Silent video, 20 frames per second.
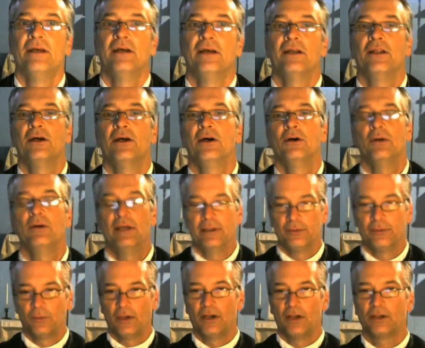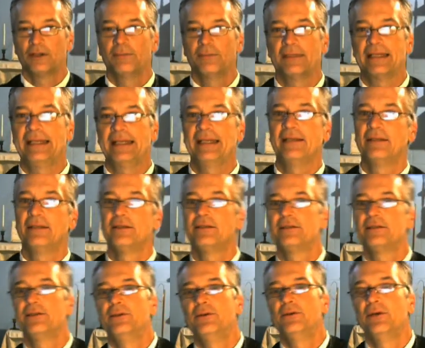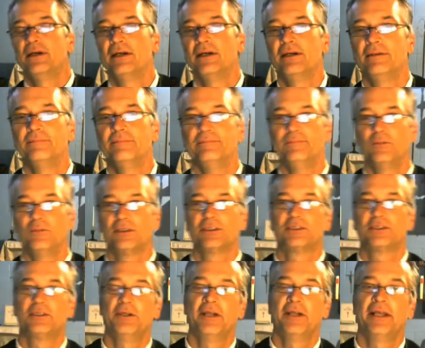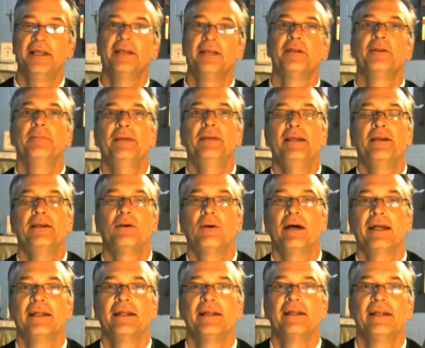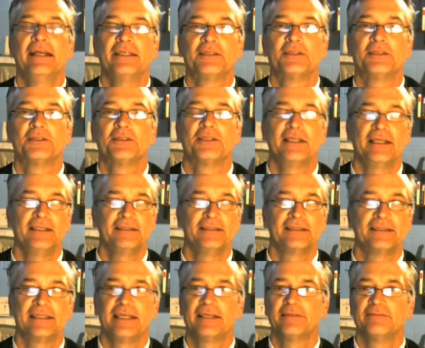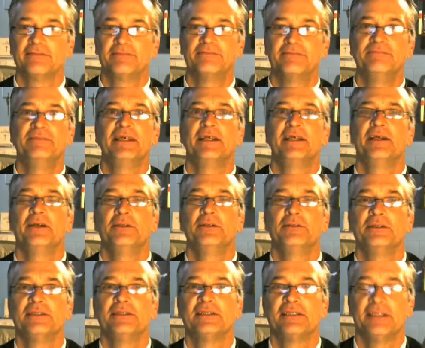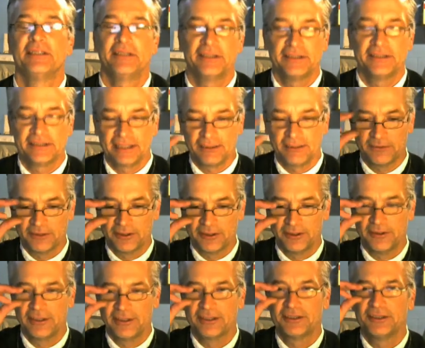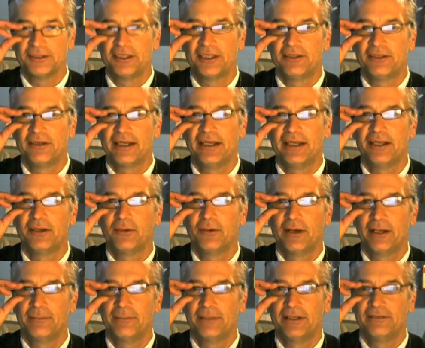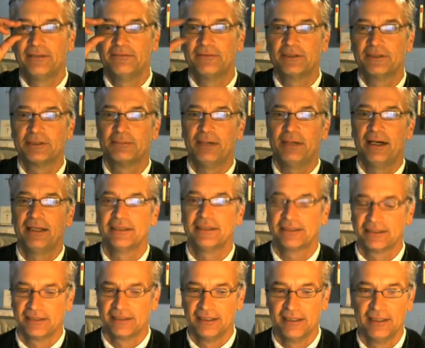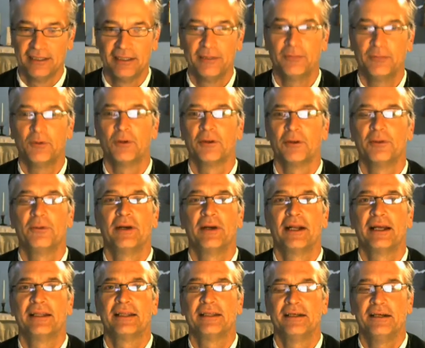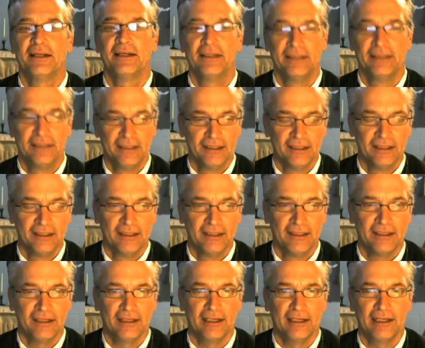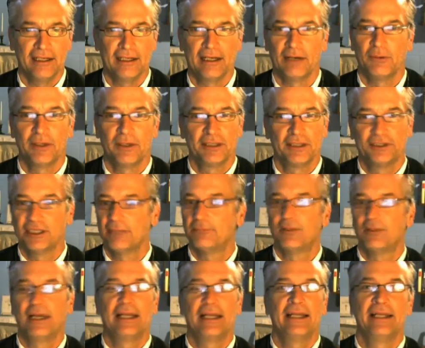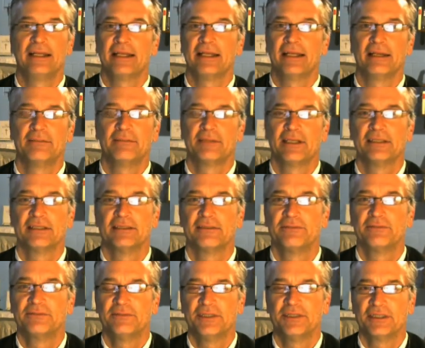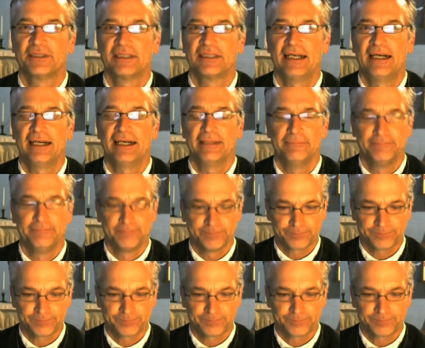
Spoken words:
Hello and welcome again to what's turning in to be quite an interesting set of videos and series that we're doing. It's generating quite a bit of response, more than what I thought. I want to jump right in again because of just time.